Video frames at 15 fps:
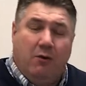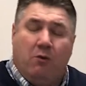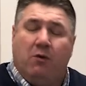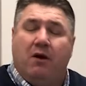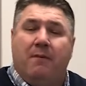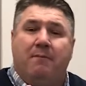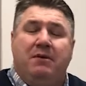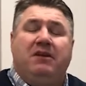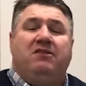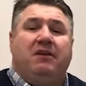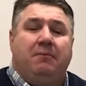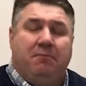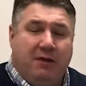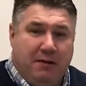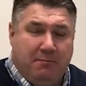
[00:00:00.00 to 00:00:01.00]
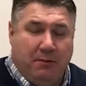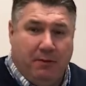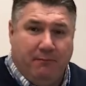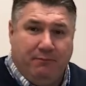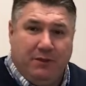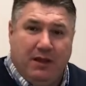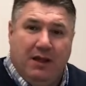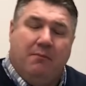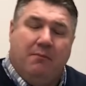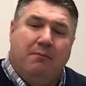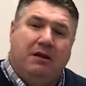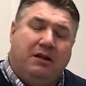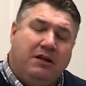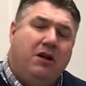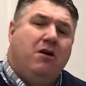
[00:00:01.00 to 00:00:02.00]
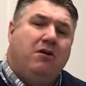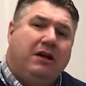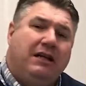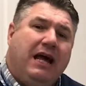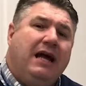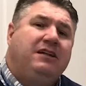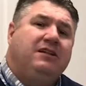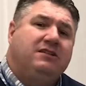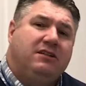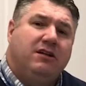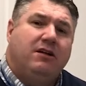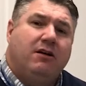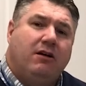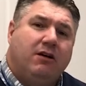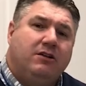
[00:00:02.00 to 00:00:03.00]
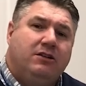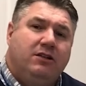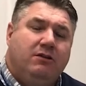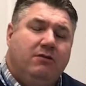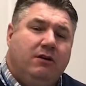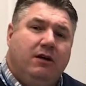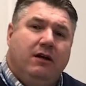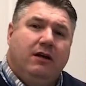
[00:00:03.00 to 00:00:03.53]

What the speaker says: We're a busy people. But you know, can I just encourage you,